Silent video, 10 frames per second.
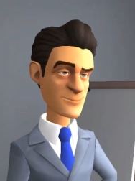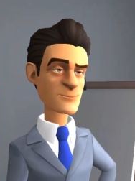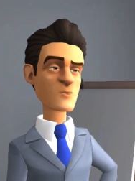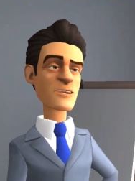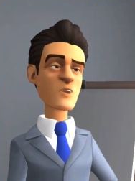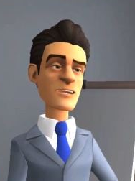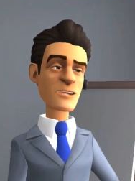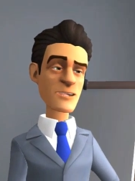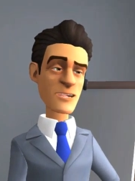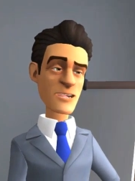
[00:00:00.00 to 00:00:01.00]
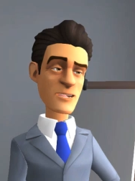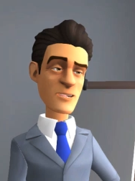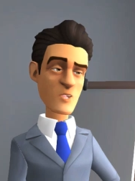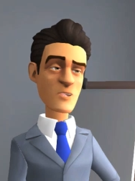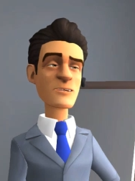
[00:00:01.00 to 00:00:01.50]
We will need to
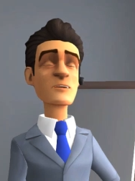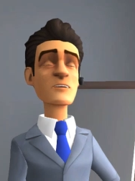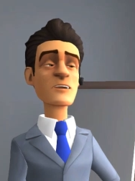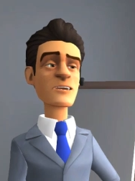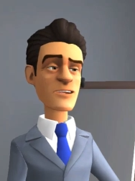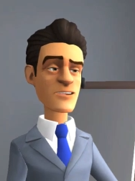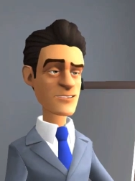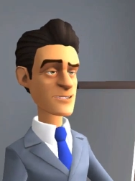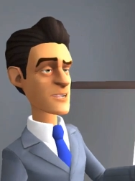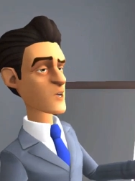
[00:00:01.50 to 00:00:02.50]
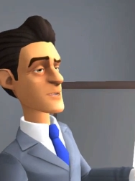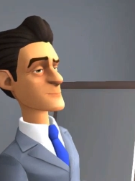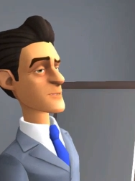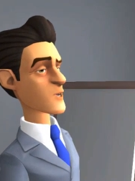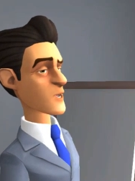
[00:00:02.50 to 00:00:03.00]
do discovery and find out as
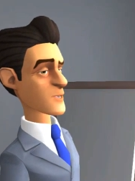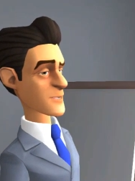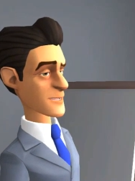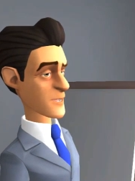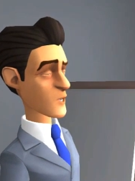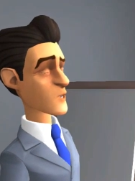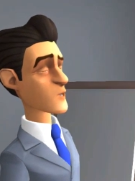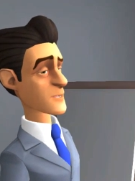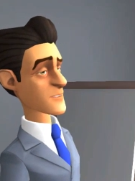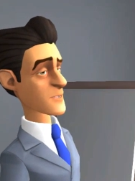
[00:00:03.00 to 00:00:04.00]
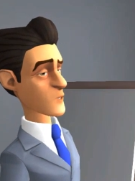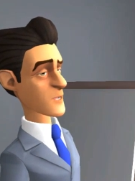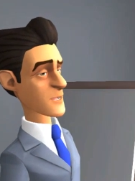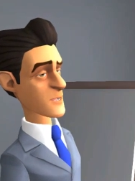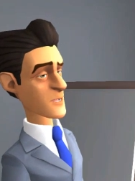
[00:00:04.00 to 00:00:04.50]
much dirt on your wife as we
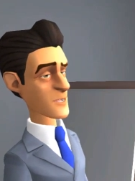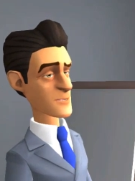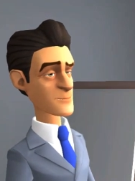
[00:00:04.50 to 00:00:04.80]
can.